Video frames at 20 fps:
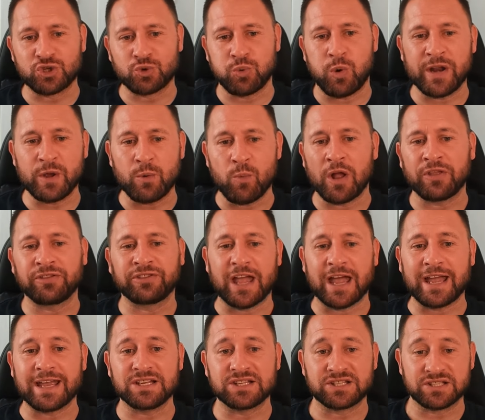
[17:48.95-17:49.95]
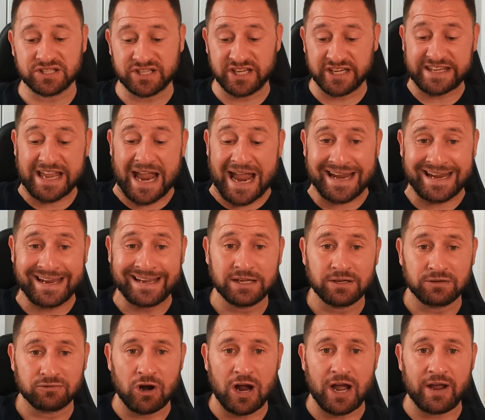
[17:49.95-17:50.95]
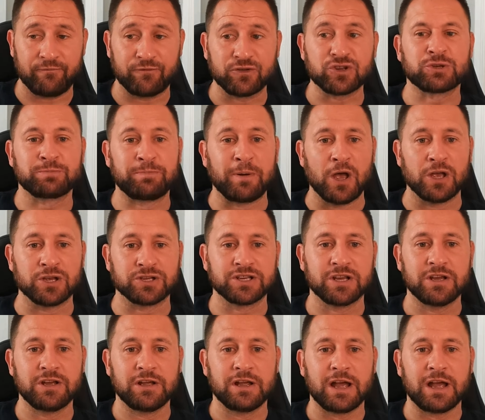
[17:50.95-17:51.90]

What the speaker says: 21 days today, right, for Spurs.